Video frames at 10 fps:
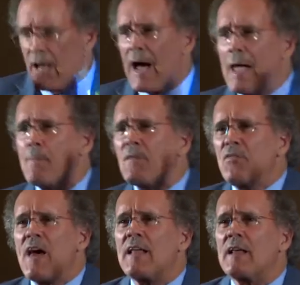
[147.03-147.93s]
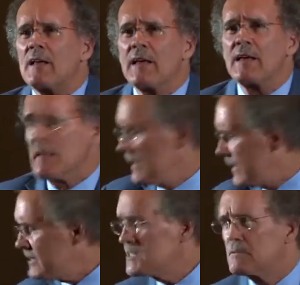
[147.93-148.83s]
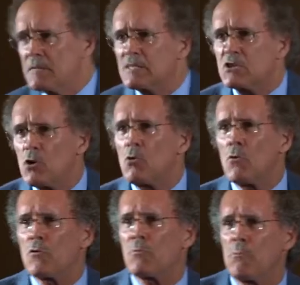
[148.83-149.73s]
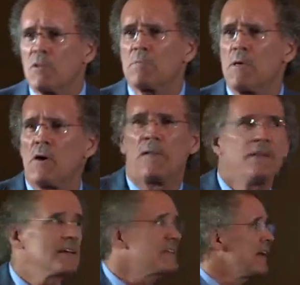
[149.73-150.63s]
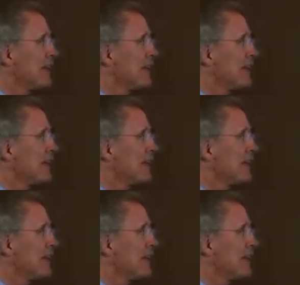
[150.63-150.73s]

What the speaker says: hypothetically, let's go with me on this.